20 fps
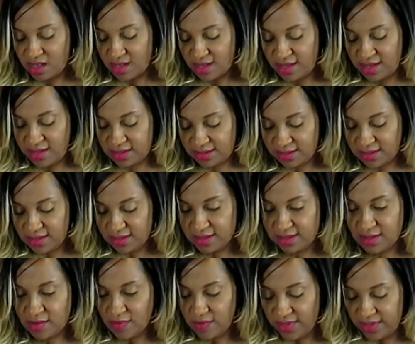This is
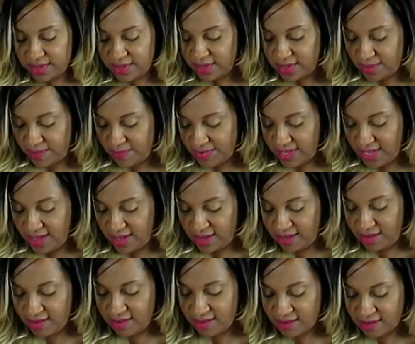going to
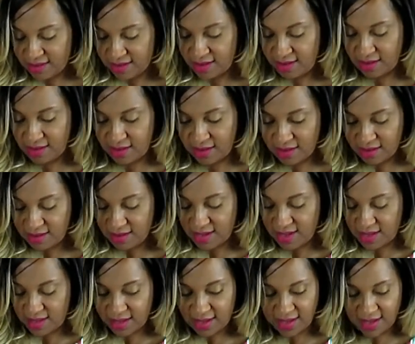be good. Look
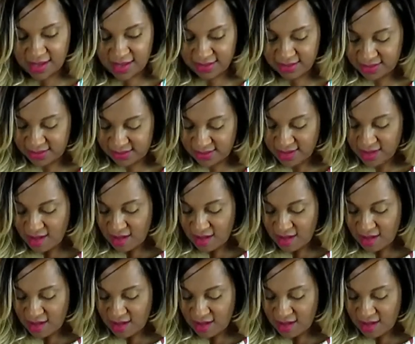at this.